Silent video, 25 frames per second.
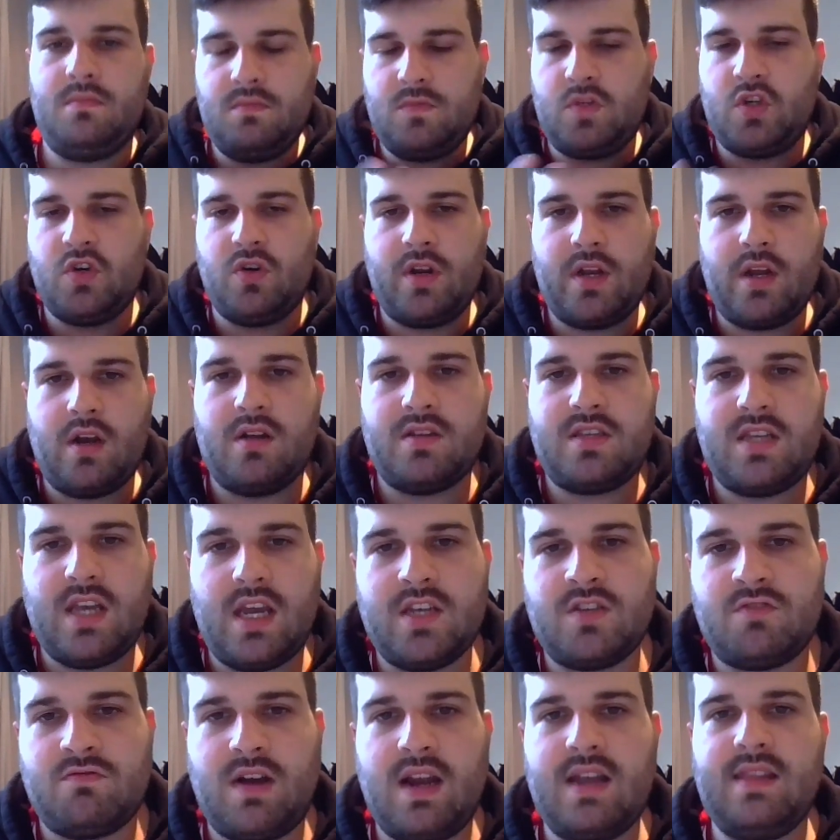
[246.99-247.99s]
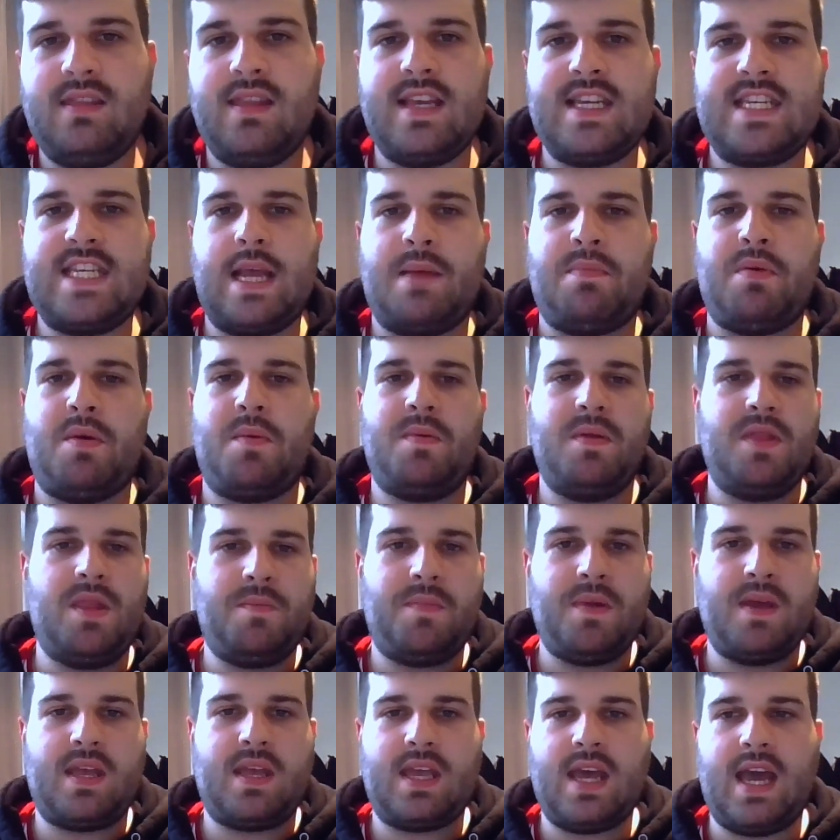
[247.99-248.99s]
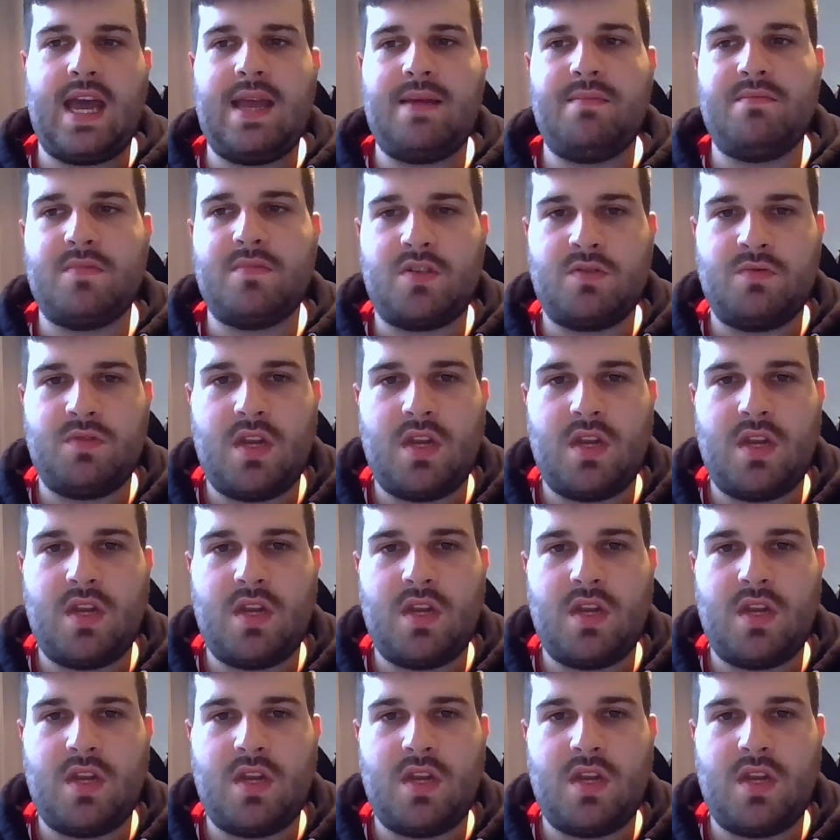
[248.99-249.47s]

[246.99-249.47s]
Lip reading: during Arteta's reign, they step up in the big games.